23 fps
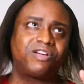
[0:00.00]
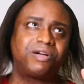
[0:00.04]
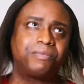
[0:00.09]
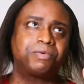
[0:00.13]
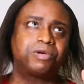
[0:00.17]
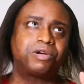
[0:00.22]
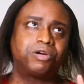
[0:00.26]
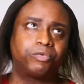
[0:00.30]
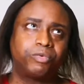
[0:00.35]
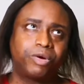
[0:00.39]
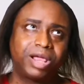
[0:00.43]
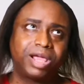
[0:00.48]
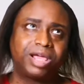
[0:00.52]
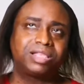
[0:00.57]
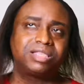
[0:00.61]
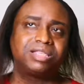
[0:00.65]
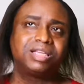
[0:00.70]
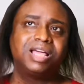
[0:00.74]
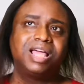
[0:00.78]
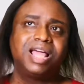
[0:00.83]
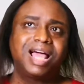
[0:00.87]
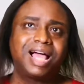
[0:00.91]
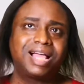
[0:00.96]

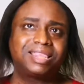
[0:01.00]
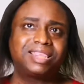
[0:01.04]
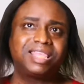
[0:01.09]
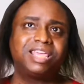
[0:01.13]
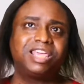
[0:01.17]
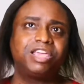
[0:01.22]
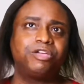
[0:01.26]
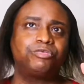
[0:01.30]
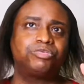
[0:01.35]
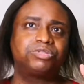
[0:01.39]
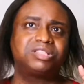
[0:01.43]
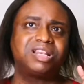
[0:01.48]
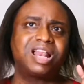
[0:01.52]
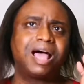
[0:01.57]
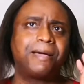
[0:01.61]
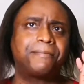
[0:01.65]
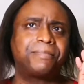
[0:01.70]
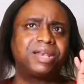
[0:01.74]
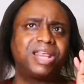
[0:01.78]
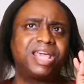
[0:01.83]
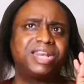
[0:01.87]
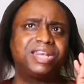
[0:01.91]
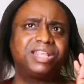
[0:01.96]
correct, I think he was
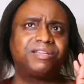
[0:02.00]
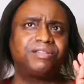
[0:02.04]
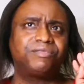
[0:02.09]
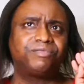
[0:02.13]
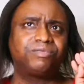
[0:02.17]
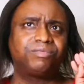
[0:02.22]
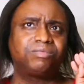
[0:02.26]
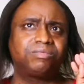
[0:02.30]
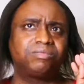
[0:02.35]
nominated